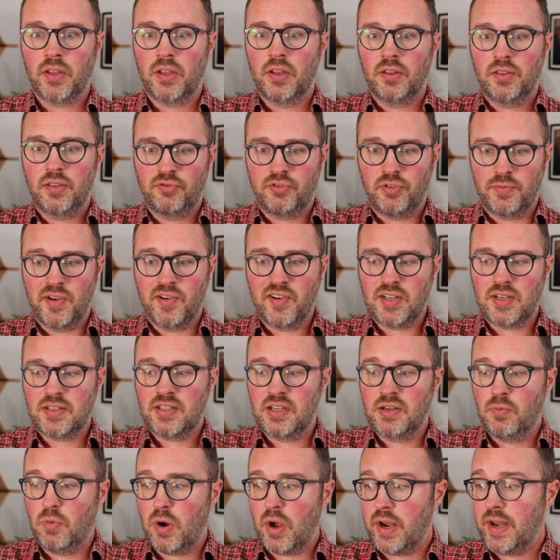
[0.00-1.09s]
from your
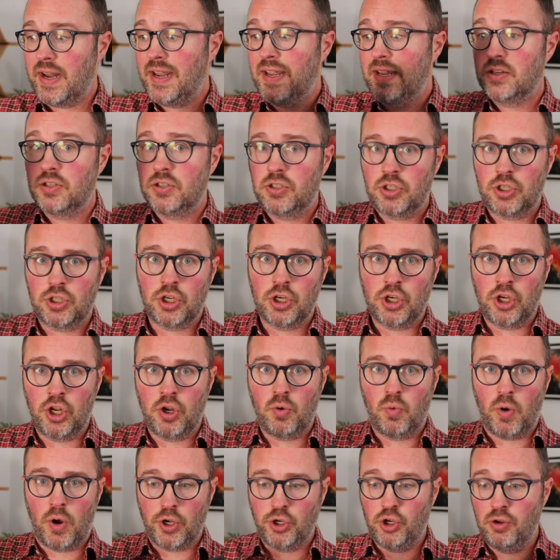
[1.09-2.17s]
existing one to the new
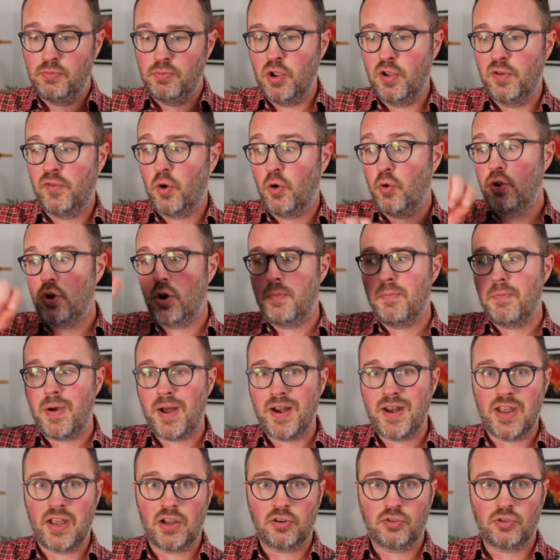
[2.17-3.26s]
one. You move all your
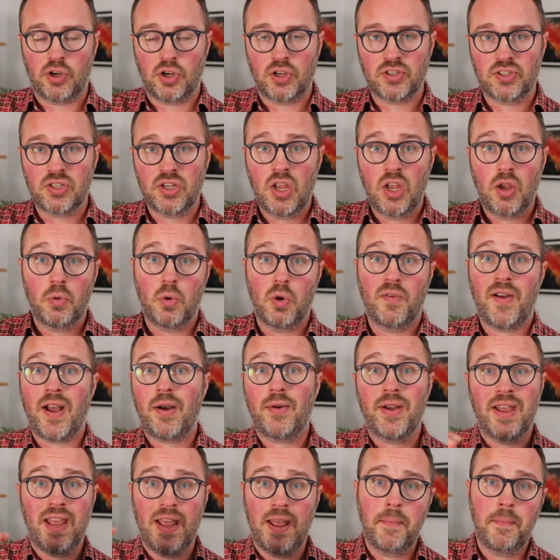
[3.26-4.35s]
money across without
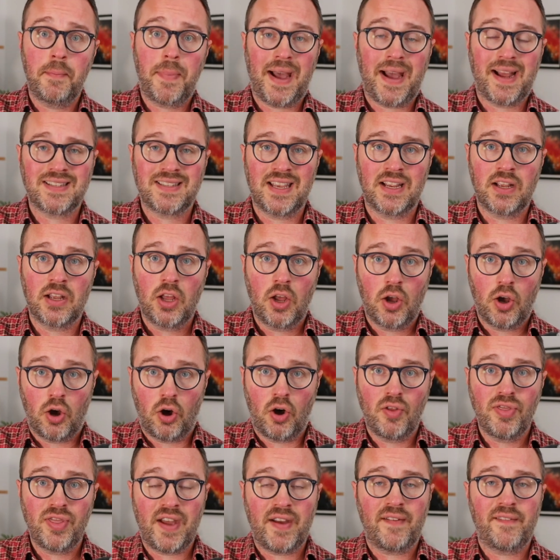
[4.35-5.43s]
it impacting
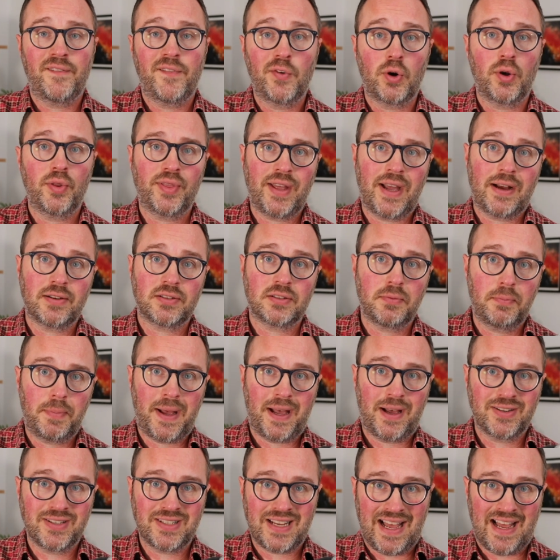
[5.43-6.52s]
on that
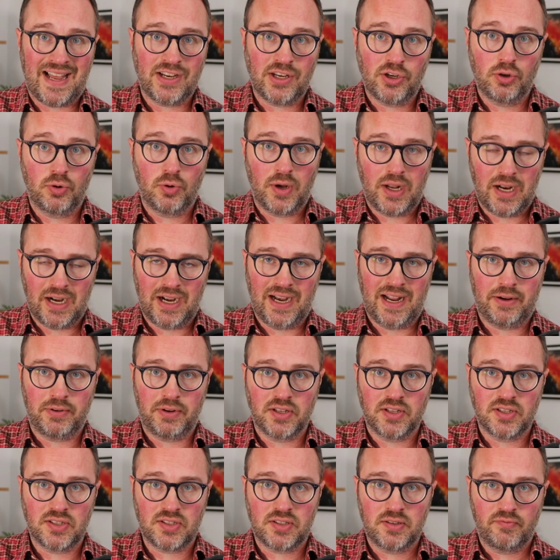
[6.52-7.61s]
£4,000 annual
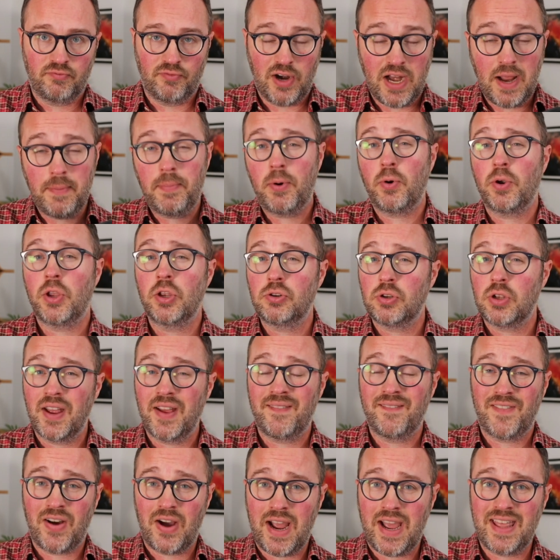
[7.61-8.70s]
allowance. Really important you do it
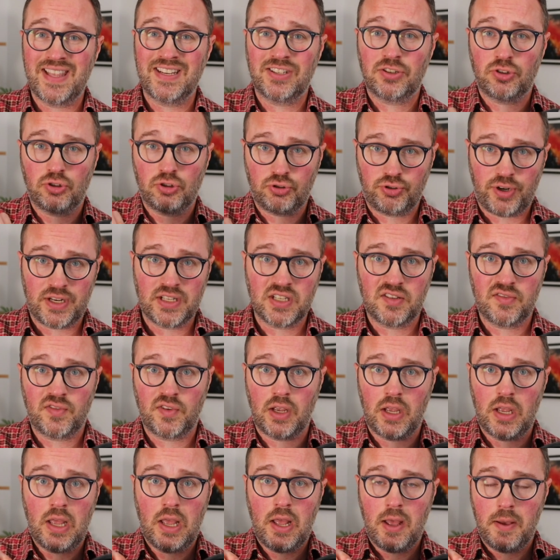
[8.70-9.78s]
via this
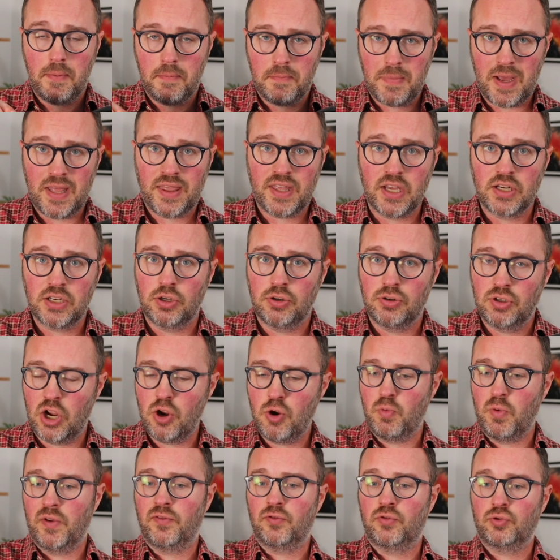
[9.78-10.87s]
transfer method. You don't
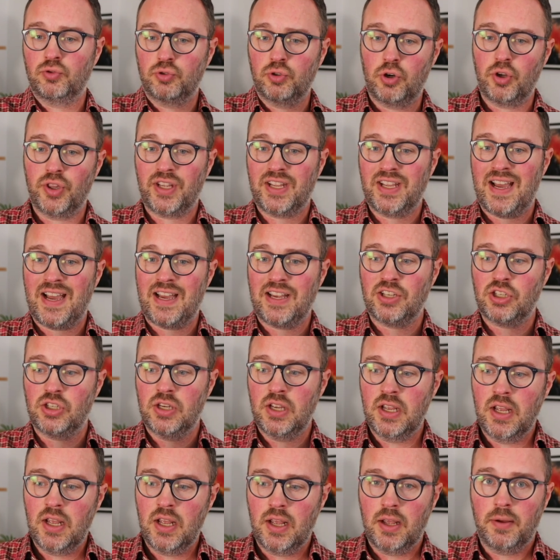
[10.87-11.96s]
withdraw the cash,
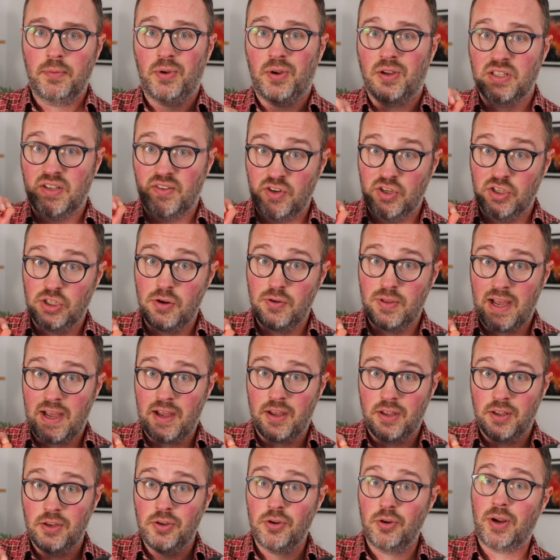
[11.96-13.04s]
because if you do
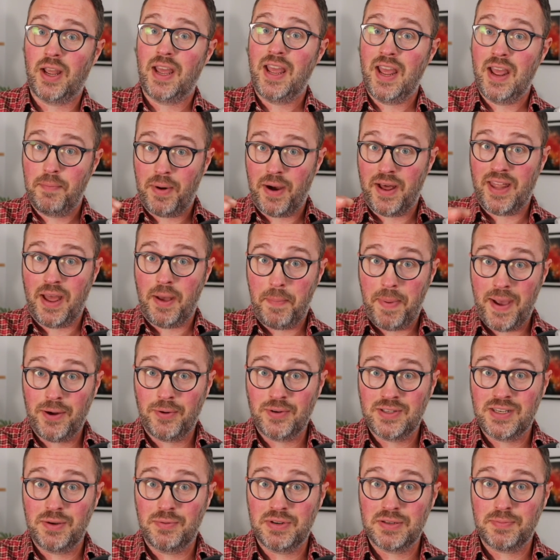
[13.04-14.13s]
that, you'll get hit by that
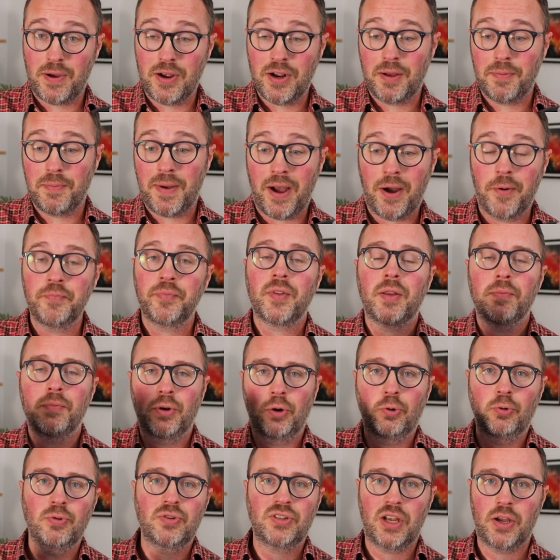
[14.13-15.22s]
penalty we spoke about. But
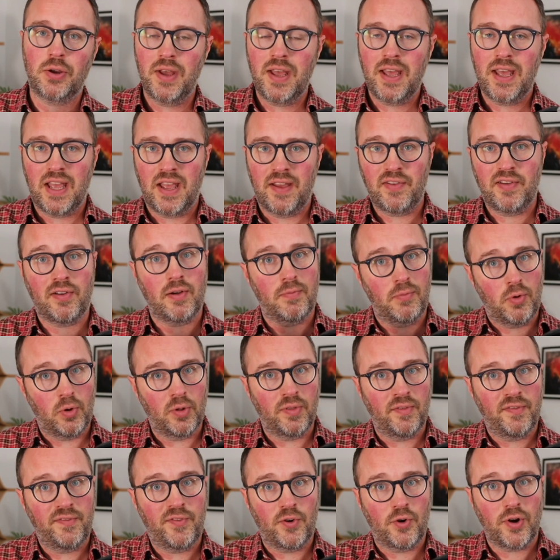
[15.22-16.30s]
also, if you've got more
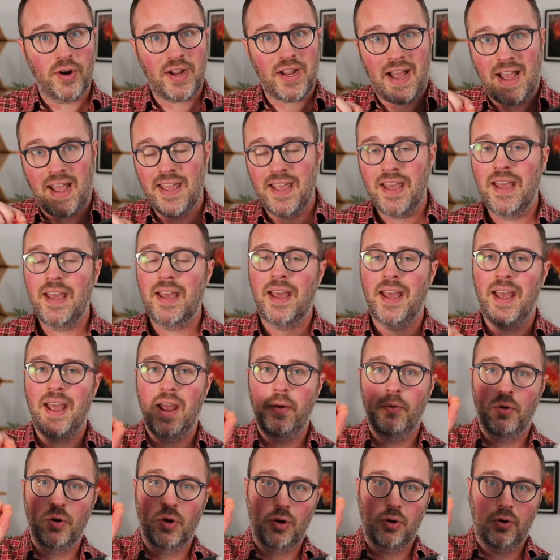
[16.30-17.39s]
than 4K, it
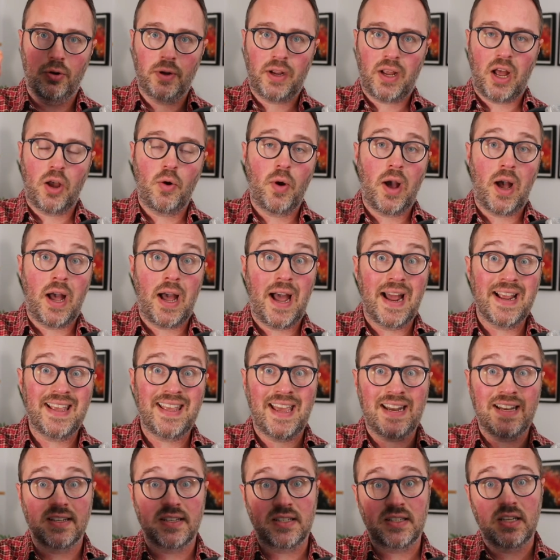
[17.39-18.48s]
will all go
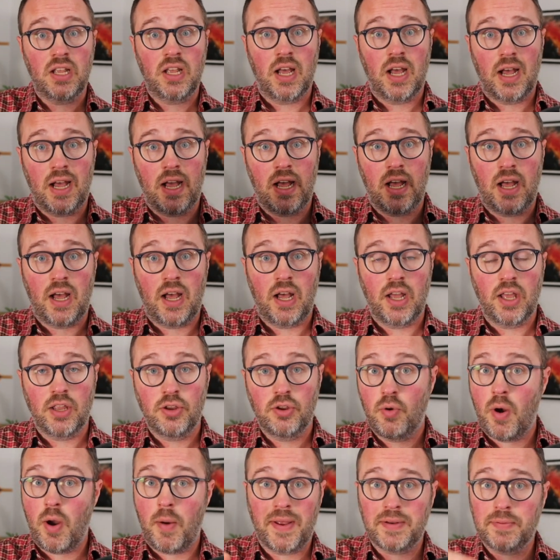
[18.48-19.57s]
against, you
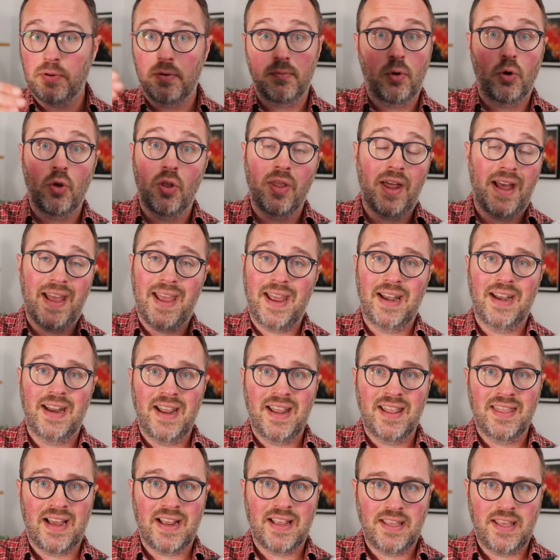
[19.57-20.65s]
won't be able to put more than that in
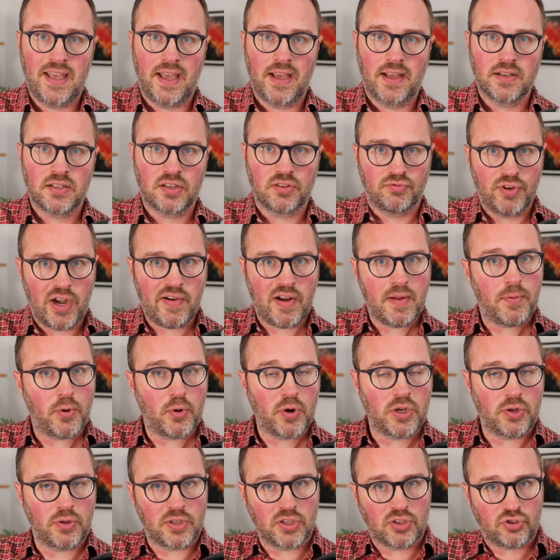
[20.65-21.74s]
that year. So really, really important
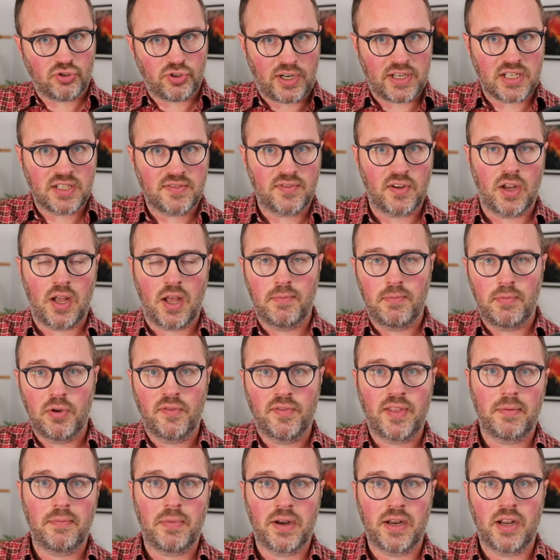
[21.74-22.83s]
to do this transfer and move
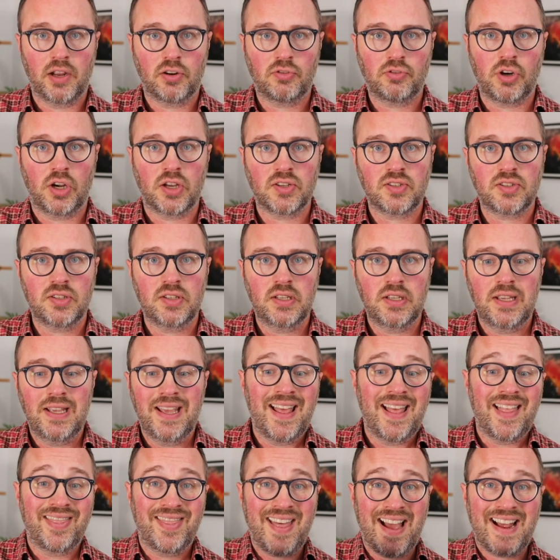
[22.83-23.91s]
that money across.
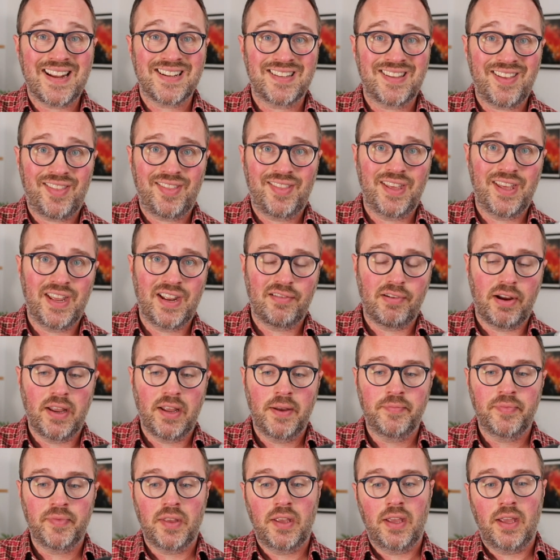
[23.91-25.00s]
That's the theory.
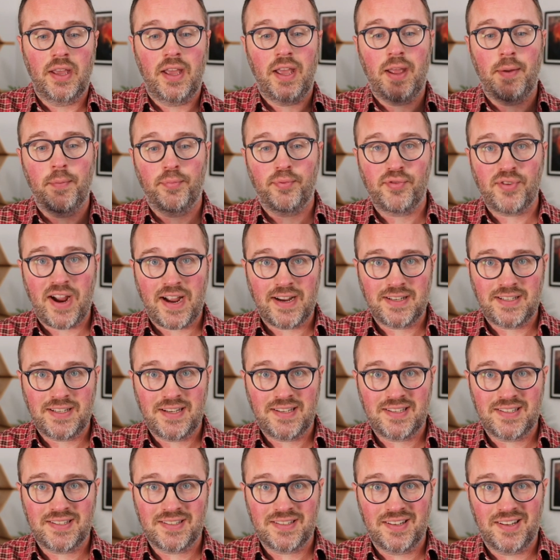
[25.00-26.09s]
In
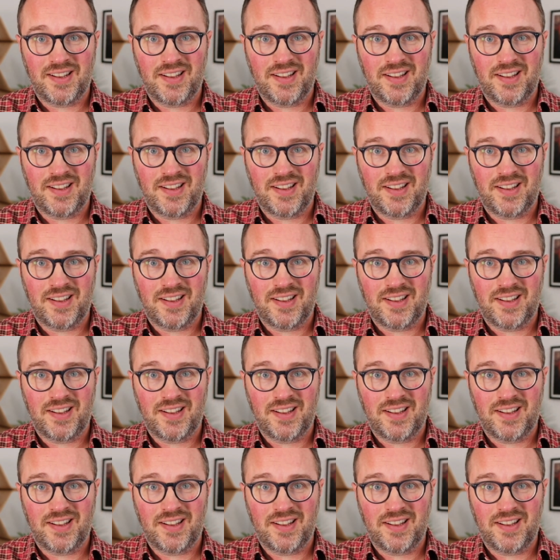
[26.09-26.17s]
practice,